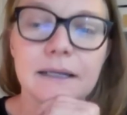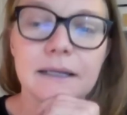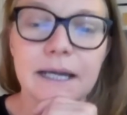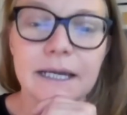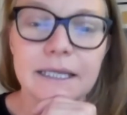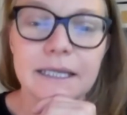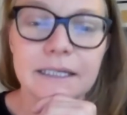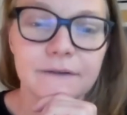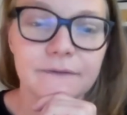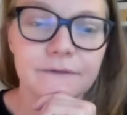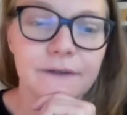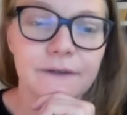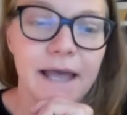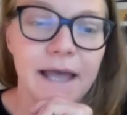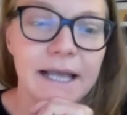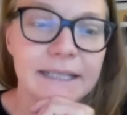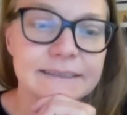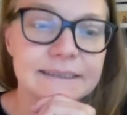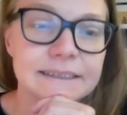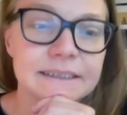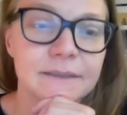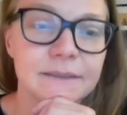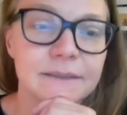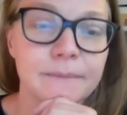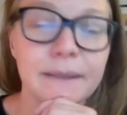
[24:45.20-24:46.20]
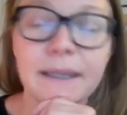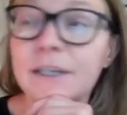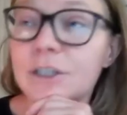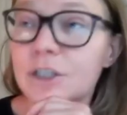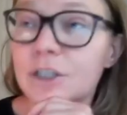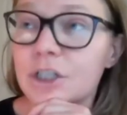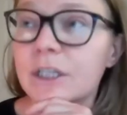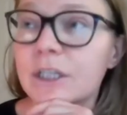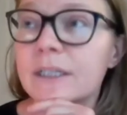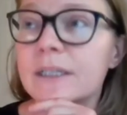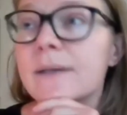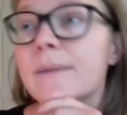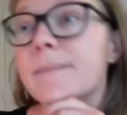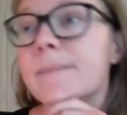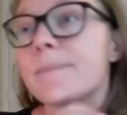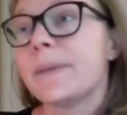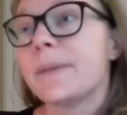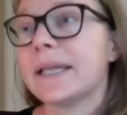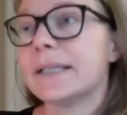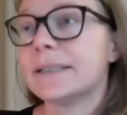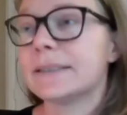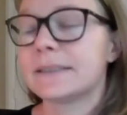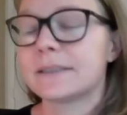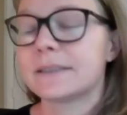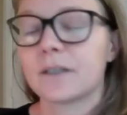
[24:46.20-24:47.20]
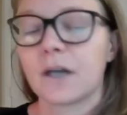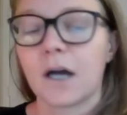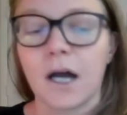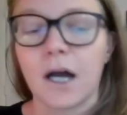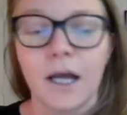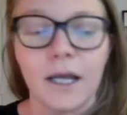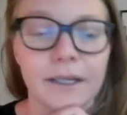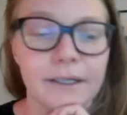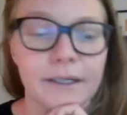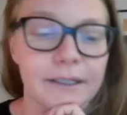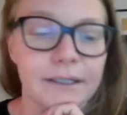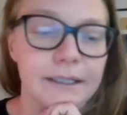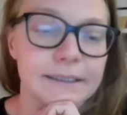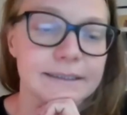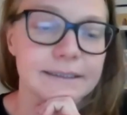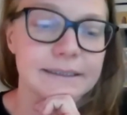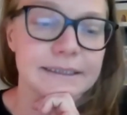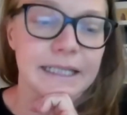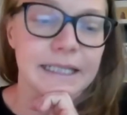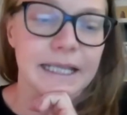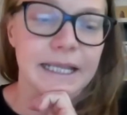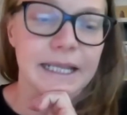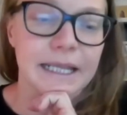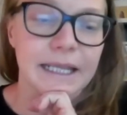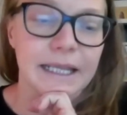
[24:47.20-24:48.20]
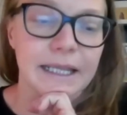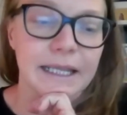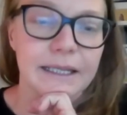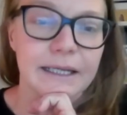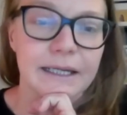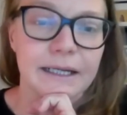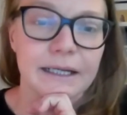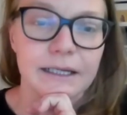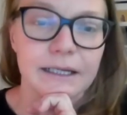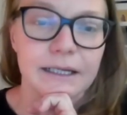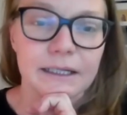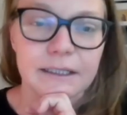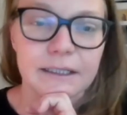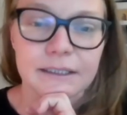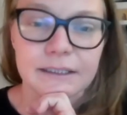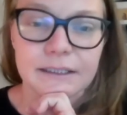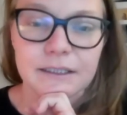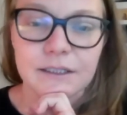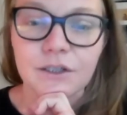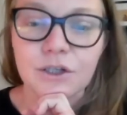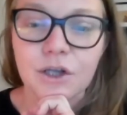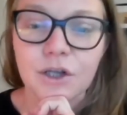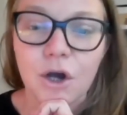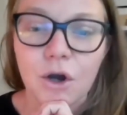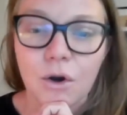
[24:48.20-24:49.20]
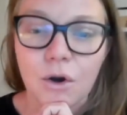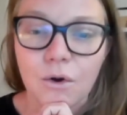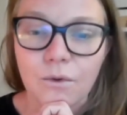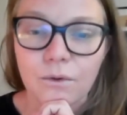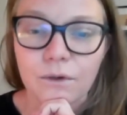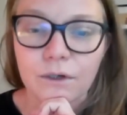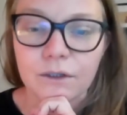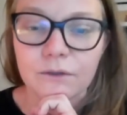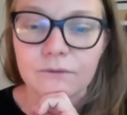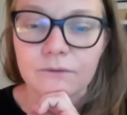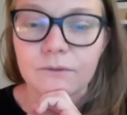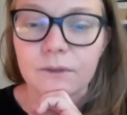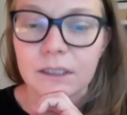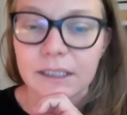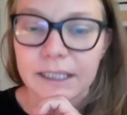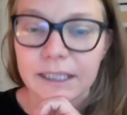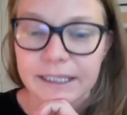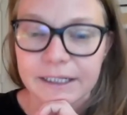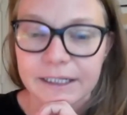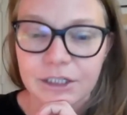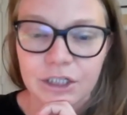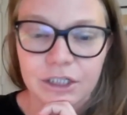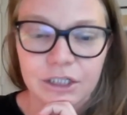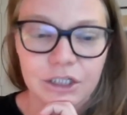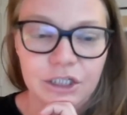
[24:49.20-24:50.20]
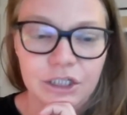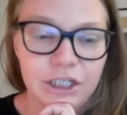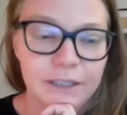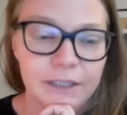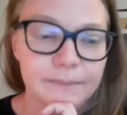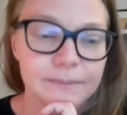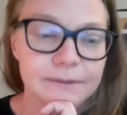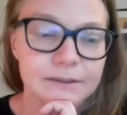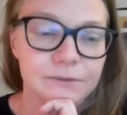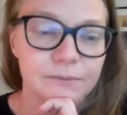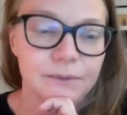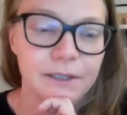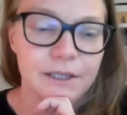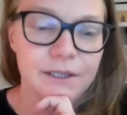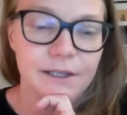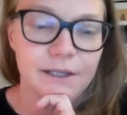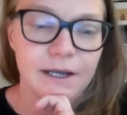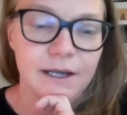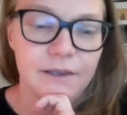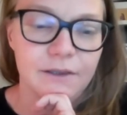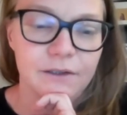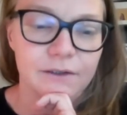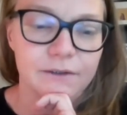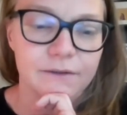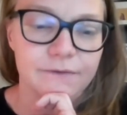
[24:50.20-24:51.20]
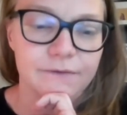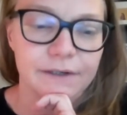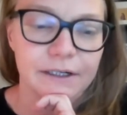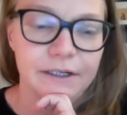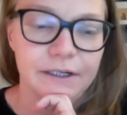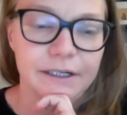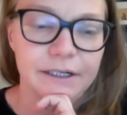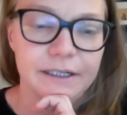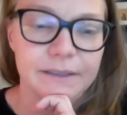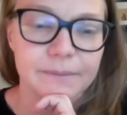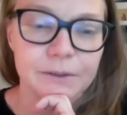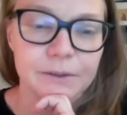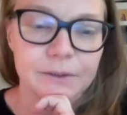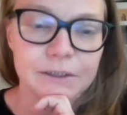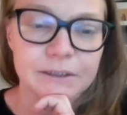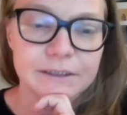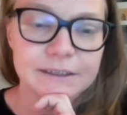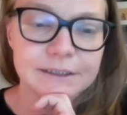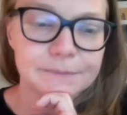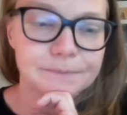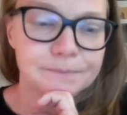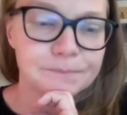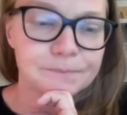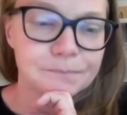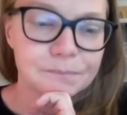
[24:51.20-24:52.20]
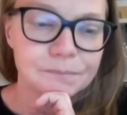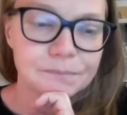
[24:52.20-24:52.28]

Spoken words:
kind of estimation based on, say, known relationships with other variables.